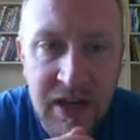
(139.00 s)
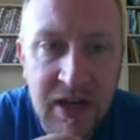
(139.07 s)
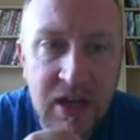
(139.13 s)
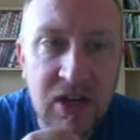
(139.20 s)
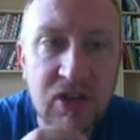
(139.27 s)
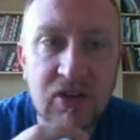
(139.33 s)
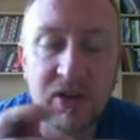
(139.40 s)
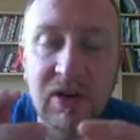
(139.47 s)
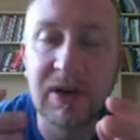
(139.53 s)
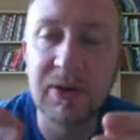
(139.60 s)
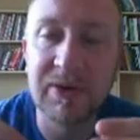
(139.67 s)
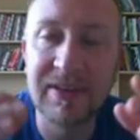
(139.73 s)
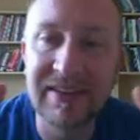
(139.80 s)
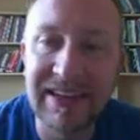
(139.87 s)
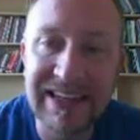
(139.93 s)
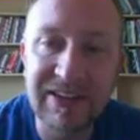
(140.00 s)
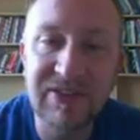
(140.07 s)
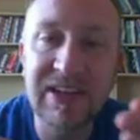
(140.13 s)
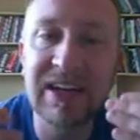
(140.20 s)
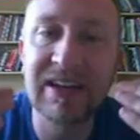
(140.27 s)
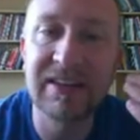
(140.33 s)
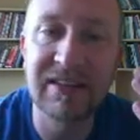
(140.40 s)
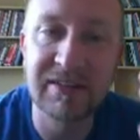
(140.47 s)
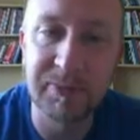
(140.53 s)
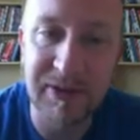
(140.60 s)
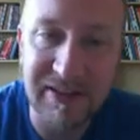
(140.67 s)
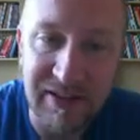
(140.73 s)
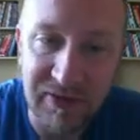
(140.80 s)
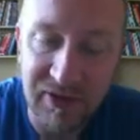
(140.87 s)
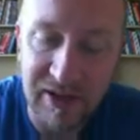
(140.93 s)
So it was giving us
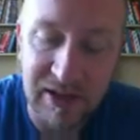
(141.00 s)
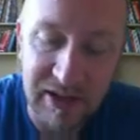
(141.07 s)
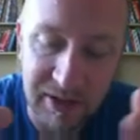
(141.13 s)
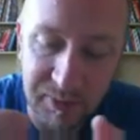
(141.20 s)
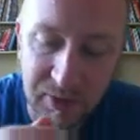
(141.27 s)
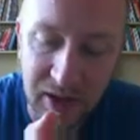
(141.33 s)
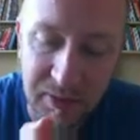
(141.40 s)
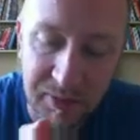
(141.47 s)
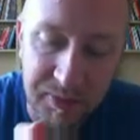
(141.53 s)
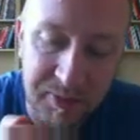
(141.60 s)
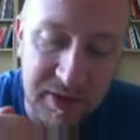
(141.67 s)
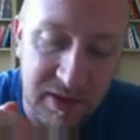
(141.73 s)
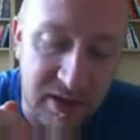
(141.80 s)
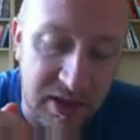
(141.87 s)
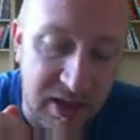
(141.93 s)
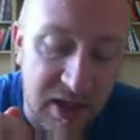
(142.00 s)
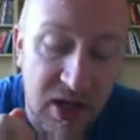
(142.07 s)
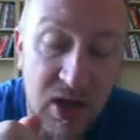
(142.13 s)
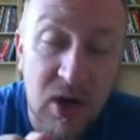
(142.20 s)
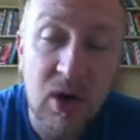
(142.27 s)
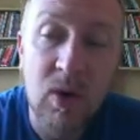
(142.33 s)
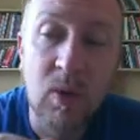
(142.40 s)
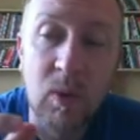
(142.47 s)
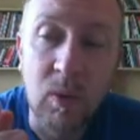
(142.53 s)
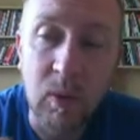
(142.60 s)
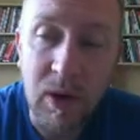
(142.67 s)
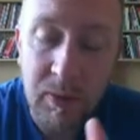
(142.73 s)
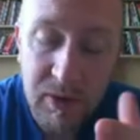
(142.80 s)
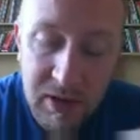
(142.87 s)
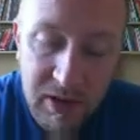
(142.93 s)
specifically a probability.
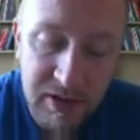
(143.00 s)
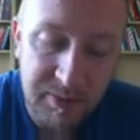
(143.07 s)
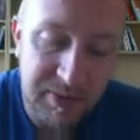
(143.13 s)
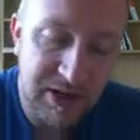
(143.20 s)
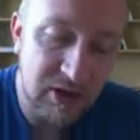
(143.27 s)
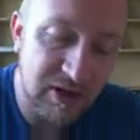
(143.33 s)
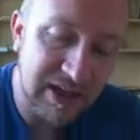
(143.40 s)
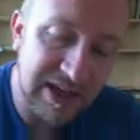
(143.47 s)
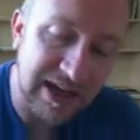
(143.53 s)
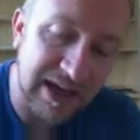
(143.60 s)
What we're going to be looking at